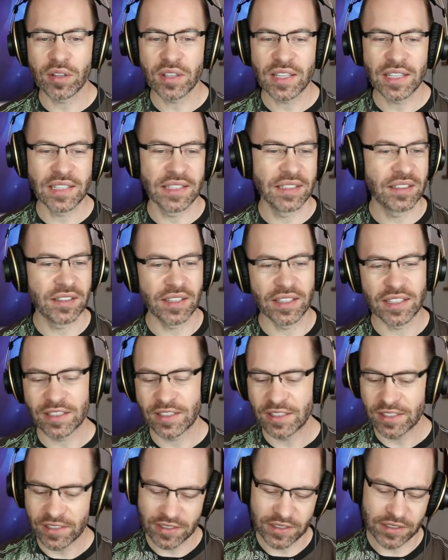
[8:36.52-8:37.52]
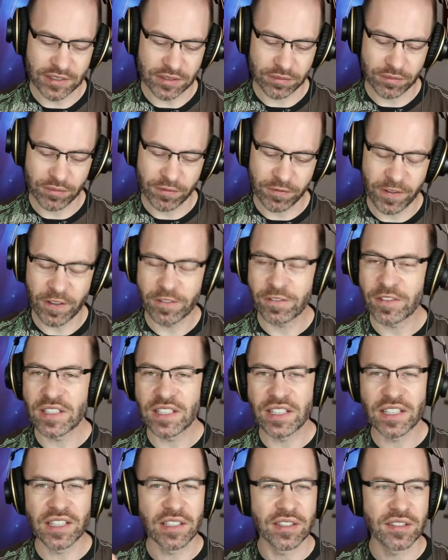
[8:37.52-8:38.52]
in like the
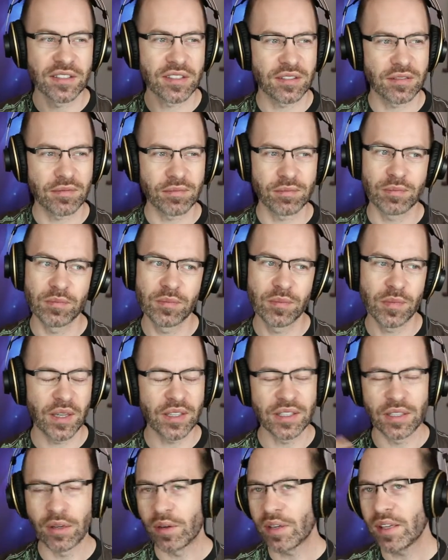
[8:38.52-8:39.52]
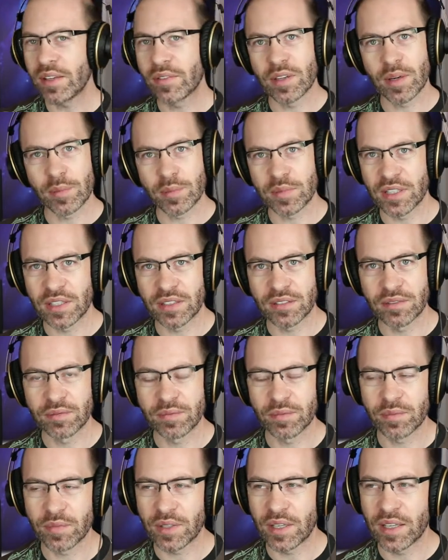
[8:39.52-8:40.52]
50s, even up to,
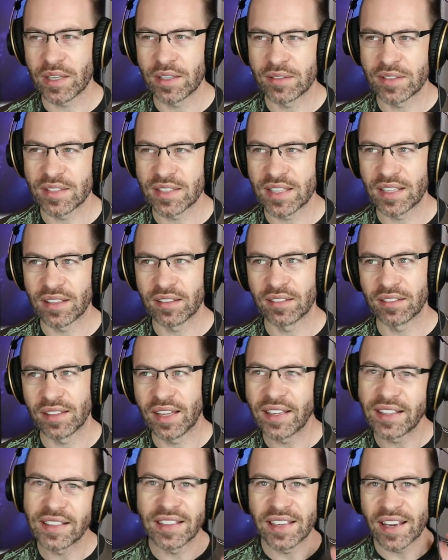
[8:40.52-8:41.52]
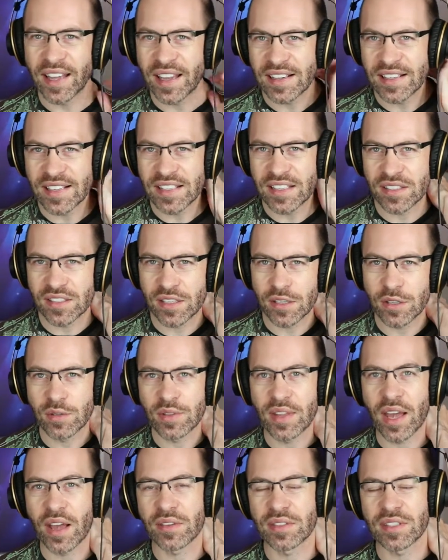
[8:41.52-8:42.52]
I'd say, late 90s to
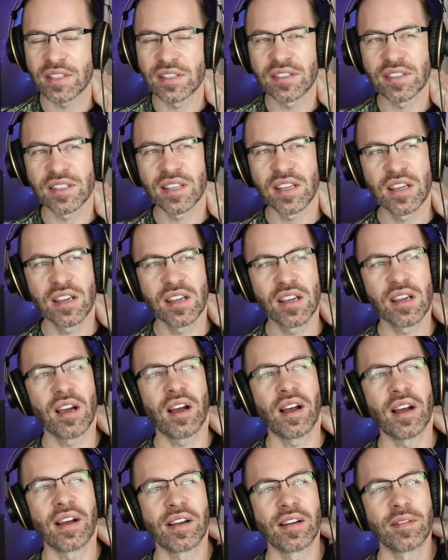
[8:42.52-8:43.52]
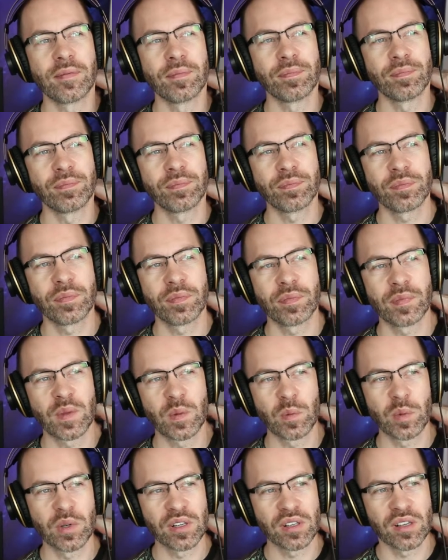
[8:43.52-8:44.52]
2000s,
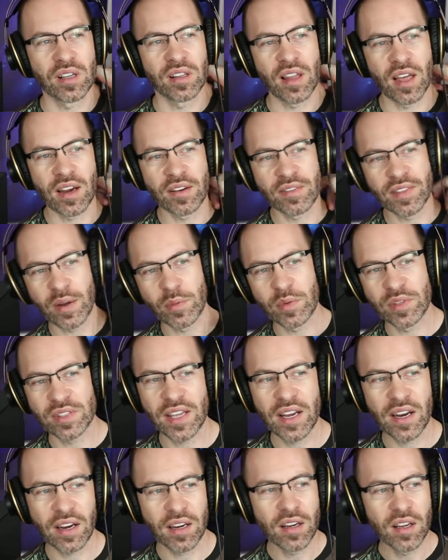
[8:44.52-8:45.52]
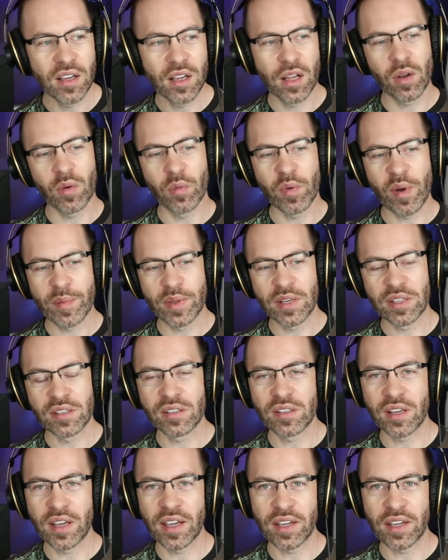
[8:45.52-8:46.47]
where a lot of that was there, women